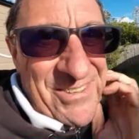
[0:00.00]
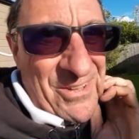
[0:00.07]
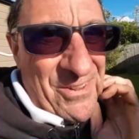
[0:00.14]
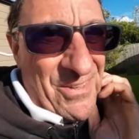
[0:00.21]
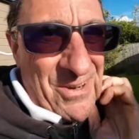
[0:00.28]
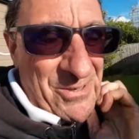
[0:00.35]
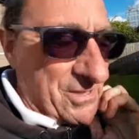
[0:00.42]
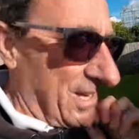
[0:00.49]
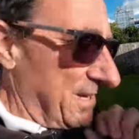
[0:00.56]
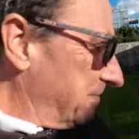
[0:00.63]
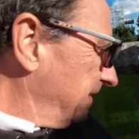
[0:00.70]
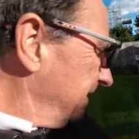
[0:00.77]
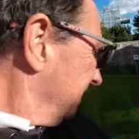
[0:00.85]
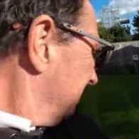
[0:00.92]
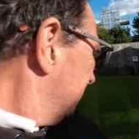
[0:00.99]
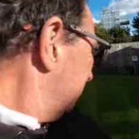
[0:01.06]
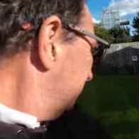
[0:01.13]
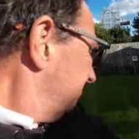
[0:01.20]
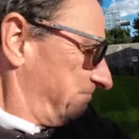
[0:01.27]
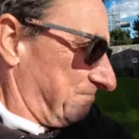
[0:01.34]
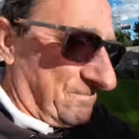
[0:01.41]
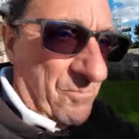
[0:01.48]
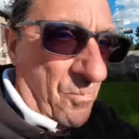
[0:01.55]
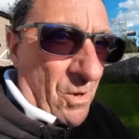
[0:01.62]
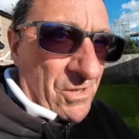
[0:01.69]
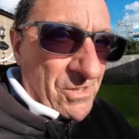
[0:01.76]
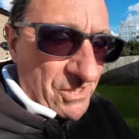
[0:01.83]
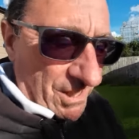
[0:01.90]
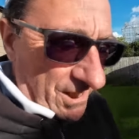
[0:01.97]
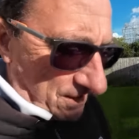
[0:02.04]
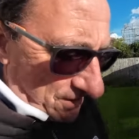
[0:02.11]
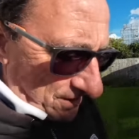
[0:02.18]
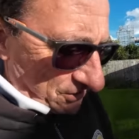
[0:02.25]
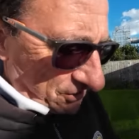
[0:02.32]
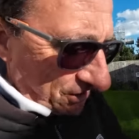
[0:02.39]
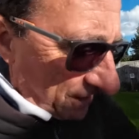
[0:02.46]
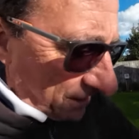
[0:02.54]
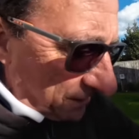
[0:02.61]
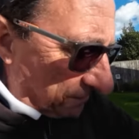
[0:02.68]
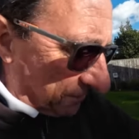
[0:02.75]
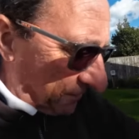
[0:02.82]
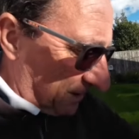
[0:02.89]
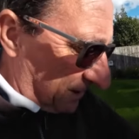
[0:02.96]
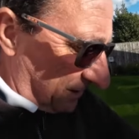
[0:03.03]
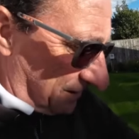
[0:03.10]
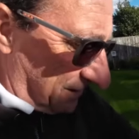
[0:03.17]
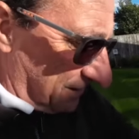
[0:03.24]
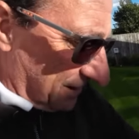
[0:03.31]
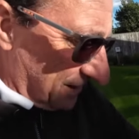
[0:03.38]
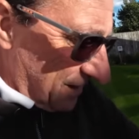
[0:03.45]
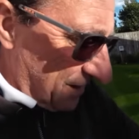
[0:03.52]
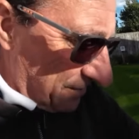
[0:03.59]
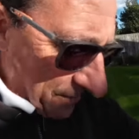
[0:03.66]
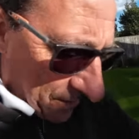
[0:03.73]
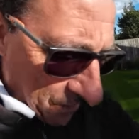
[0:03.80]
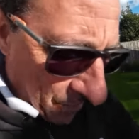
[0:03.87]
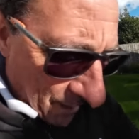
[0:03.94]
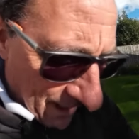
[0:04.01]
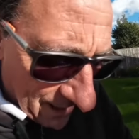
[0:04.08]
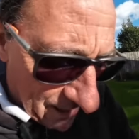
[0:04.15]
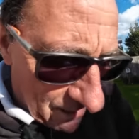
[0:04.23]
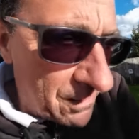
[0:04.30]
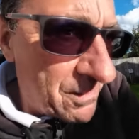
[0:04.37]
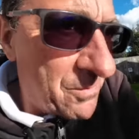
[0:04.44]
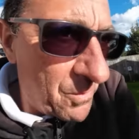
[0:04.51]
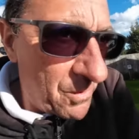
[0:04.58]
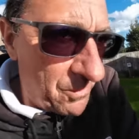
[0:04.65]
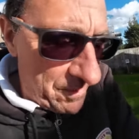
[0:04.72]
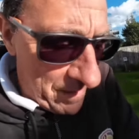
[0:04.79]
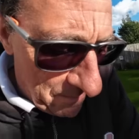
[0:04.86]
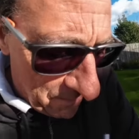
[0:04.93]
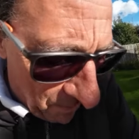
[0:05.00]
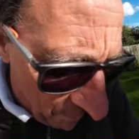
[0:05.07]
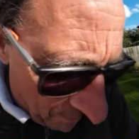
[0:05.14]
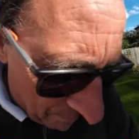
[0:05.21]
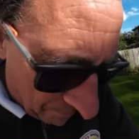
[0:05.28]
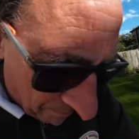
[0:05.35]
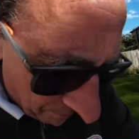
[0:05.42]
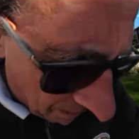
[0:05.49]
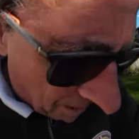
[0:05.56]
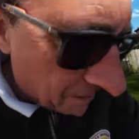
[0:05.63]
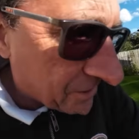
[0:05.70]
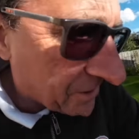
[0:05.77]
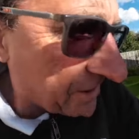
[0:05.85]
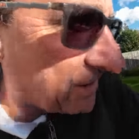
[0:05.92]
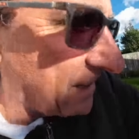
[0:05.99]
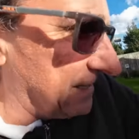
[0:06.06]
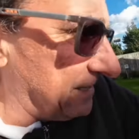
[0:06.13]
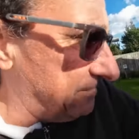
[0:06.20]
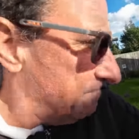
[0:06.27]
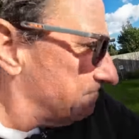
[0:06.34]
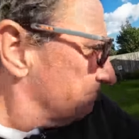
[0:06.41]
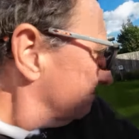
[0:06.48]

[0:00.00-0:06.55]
So those that have been watching this channel for a while, we'll remember when we put the lodges in